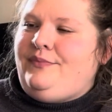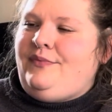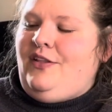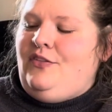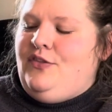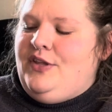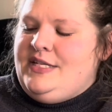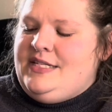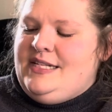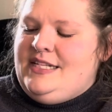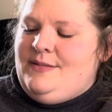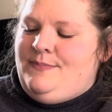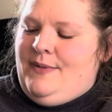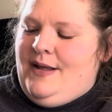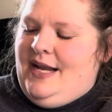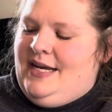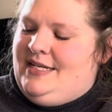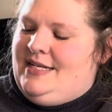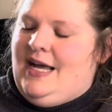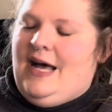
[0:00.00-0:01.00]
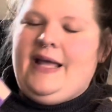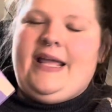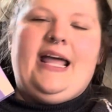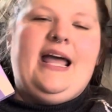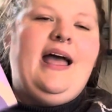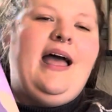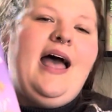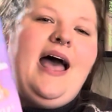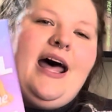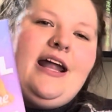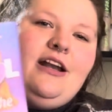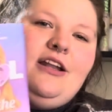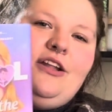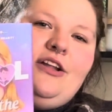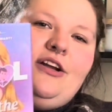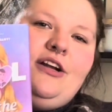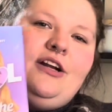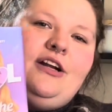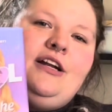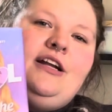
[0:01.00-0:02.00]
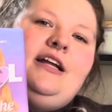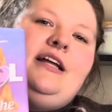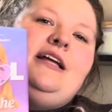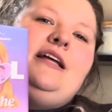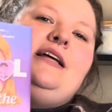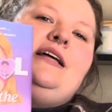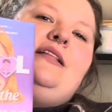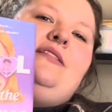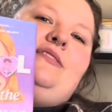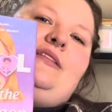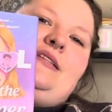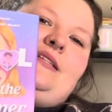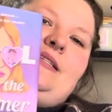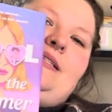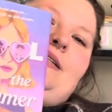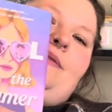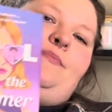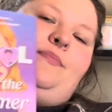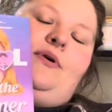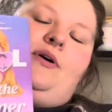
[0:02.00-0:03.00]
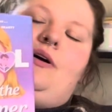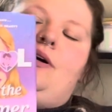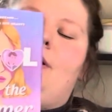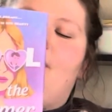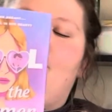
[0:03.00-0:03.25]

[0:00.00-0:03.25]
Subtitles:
This is by Dahlia Adler. This is a book